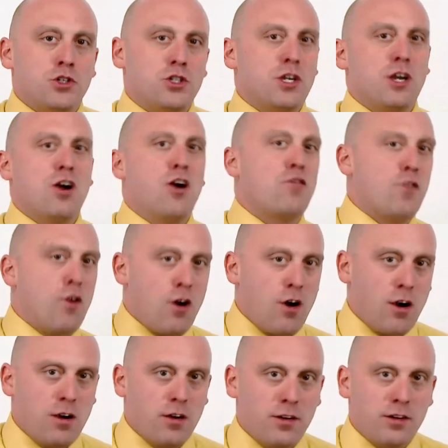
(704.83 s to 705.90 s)

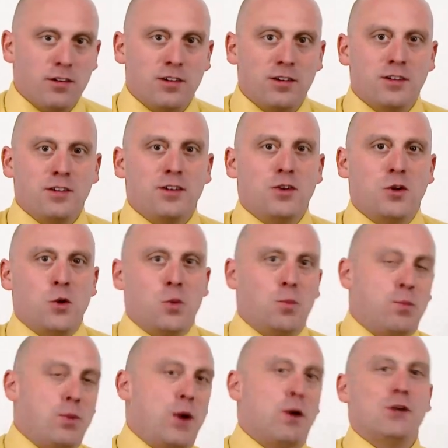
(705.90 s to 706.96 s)
GFR,
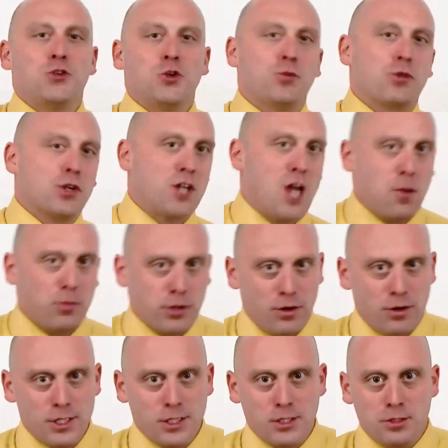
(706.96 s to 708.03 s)
peritubular
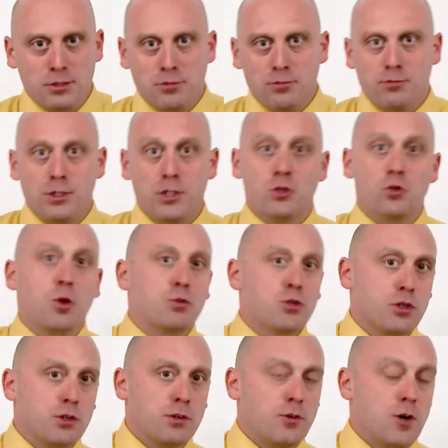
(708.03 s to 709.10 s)
capillaries,
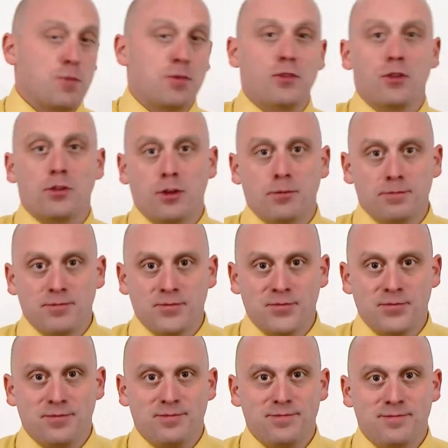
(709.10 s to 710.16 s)
resorption, or epithelium?
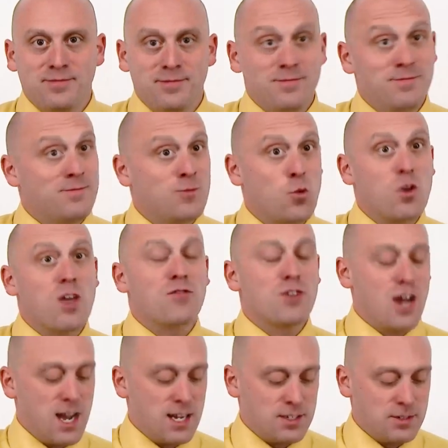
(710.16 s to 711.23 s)
We have
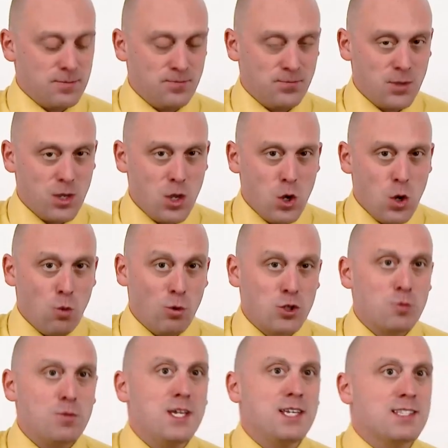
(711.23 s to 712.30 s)
not
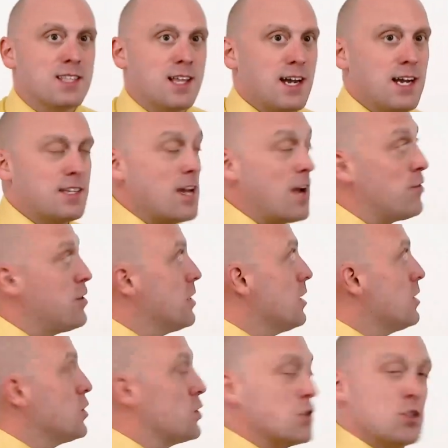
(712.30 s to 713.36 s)
which means that everything
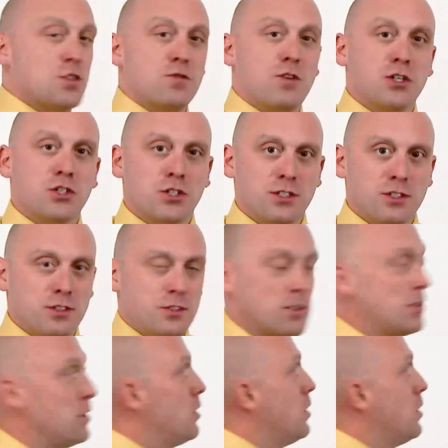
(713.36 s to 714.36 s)
else just functions,